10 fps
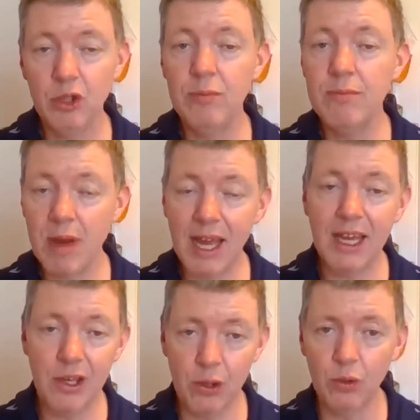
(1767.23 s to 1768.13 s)
You
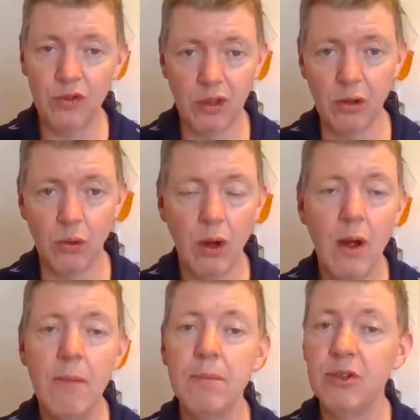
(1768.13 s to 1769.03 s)
may use you,
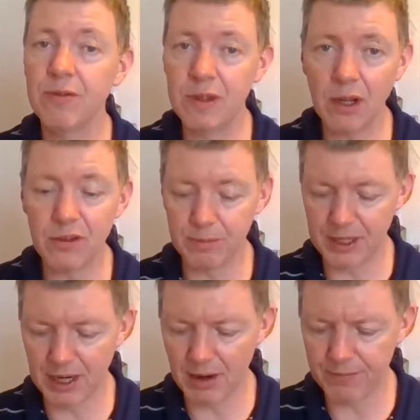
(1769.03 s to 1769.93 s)
but you've got to
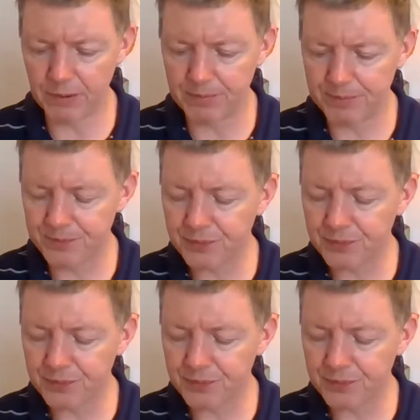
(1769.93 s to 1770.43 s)
be careful.